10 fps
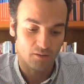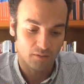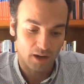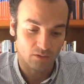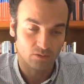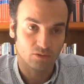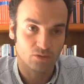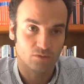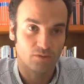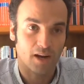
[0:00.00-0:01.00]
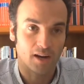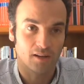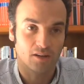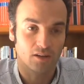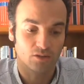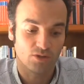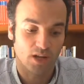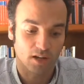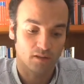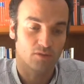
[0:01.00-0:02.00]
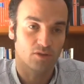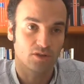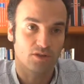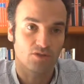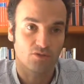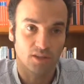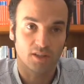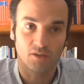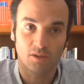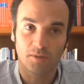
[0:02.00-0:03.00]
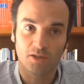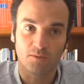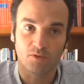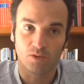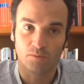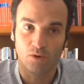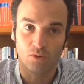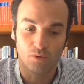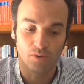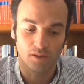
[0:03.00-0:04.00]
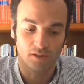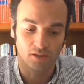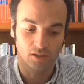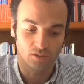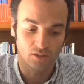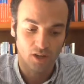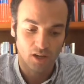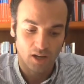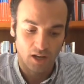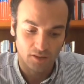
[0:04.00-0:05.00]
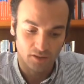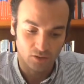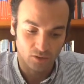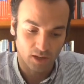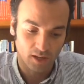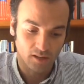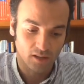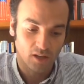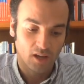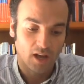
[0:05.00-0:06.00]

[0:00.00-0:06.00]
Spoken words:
found to sign, for instance, trade agreements between both the EU and the UK,